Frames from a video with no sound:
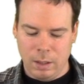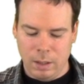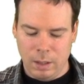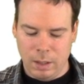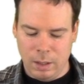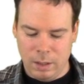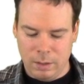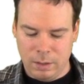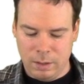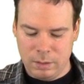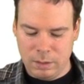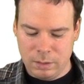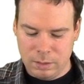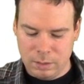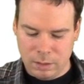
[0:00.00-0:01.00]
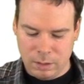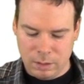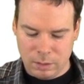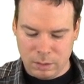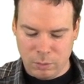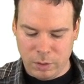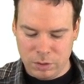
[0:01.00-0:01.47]
And this is
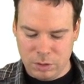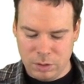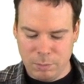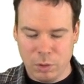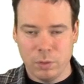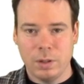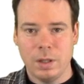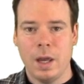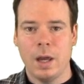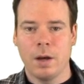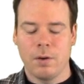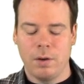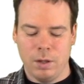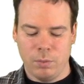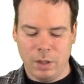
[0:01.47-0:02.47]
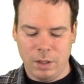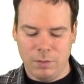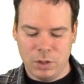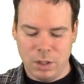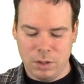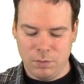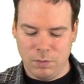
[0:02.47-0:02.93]
a question about the area, rate of
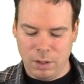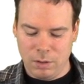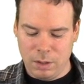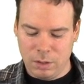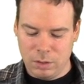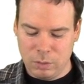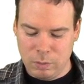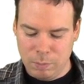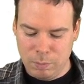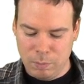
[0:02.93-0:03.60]
change of area, so we